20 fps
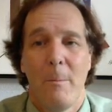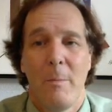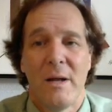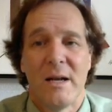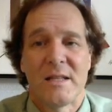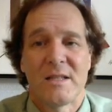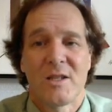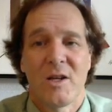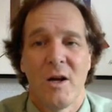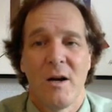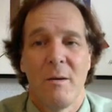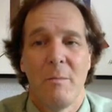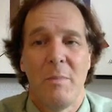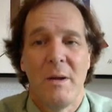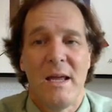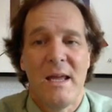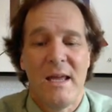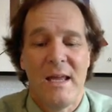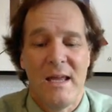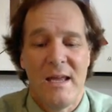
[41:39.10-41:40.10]
but it's going to
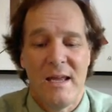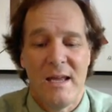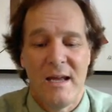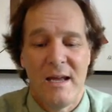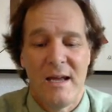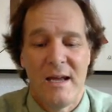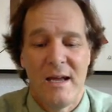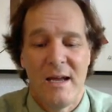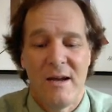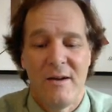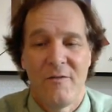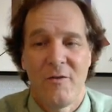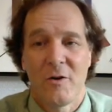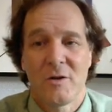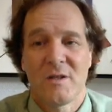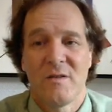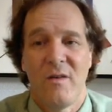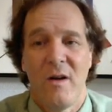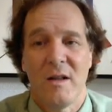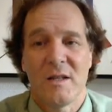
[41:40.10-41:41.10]
be,
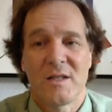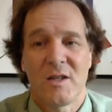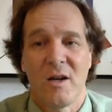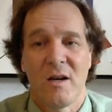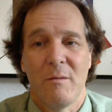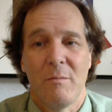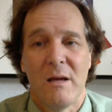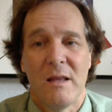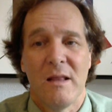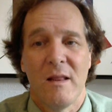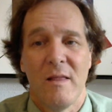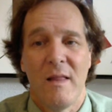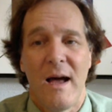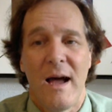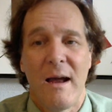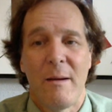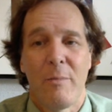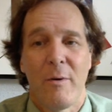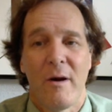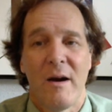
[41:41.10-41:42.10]
first of all, it's going to be the
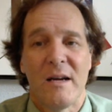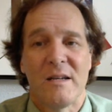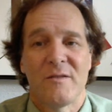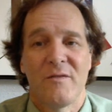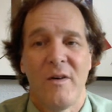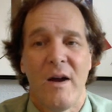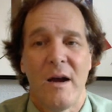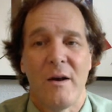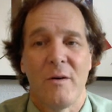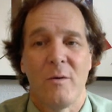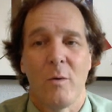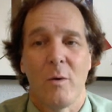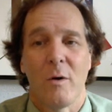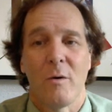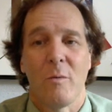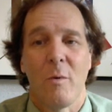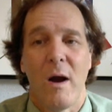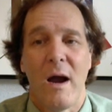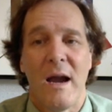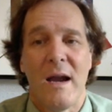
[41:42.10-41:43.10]
library's find
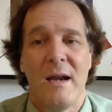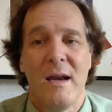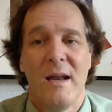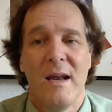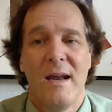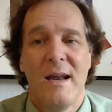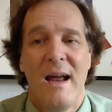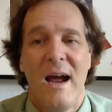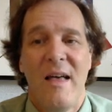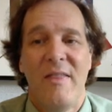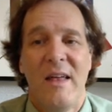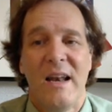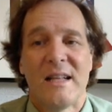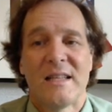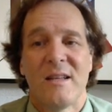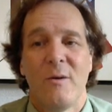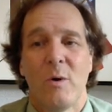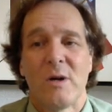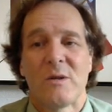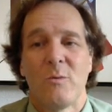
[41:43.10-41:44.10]
word, right? And
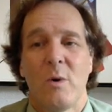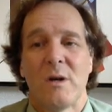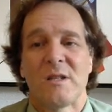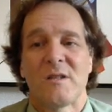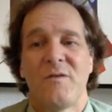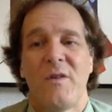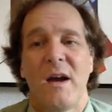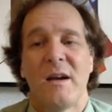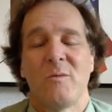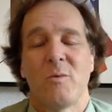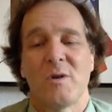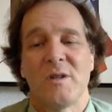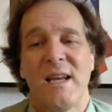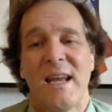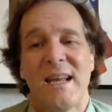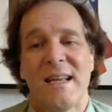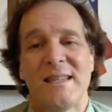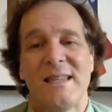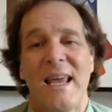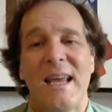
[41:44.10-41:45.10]
then what does find word
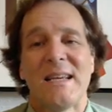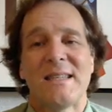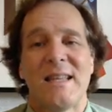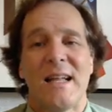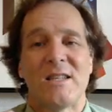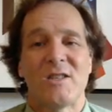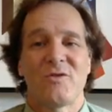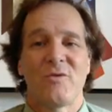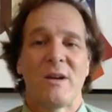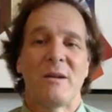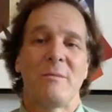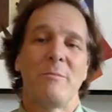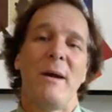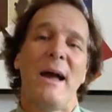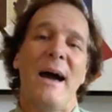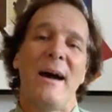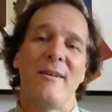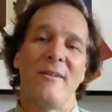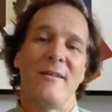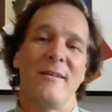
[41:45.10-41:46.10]
take? It takes that string
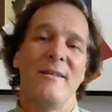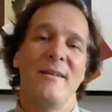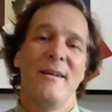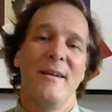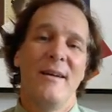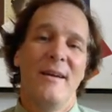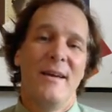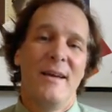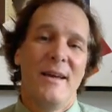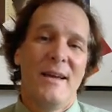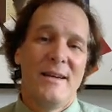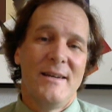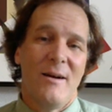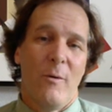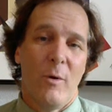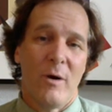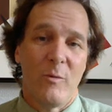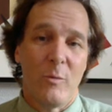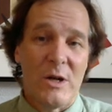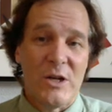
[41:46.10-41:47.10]
pattern.
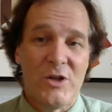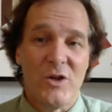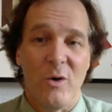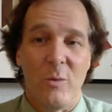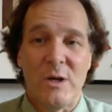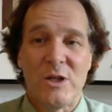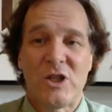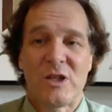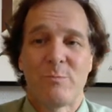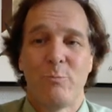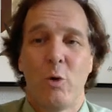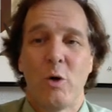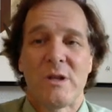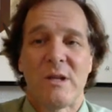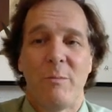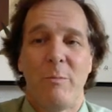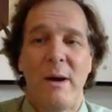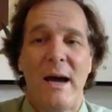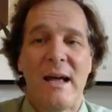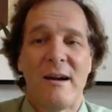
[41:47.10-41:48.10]
Now, what did we do? We just
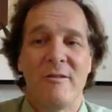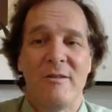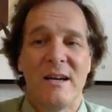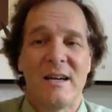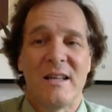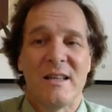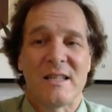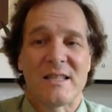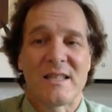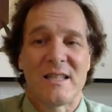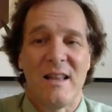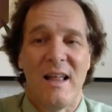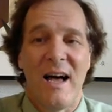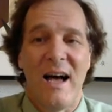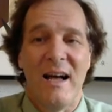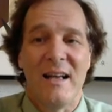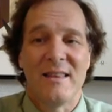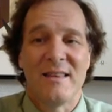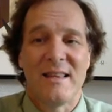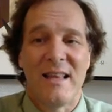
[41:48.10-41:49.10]
put the pattern into the
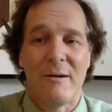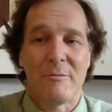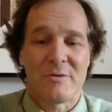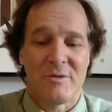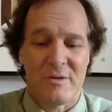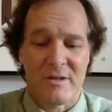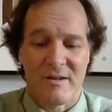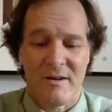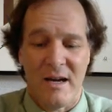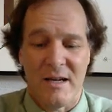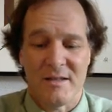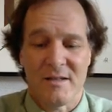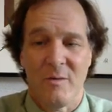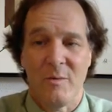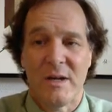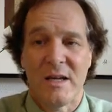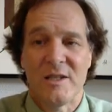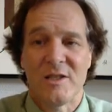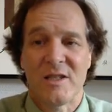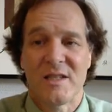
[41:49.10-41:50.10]
slot. That was really great.
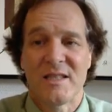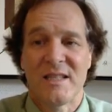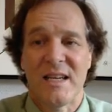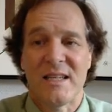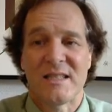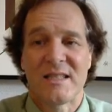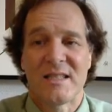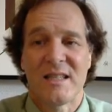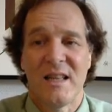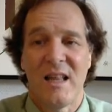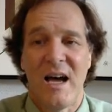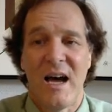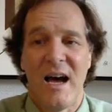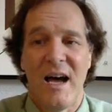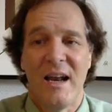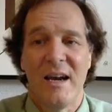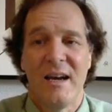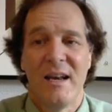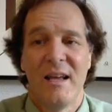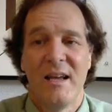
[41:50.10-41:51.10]
So we can just say
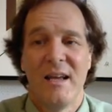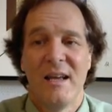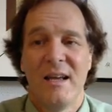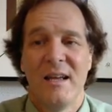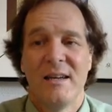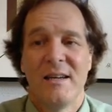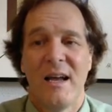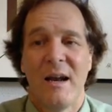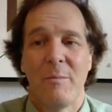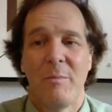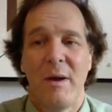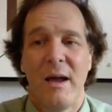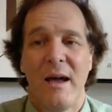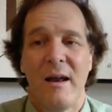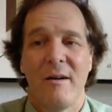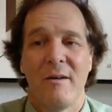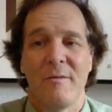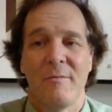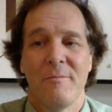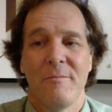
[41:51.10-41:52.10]

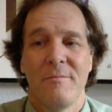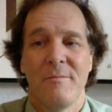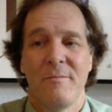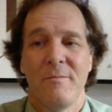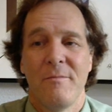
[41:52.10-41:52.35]
slot.pattern.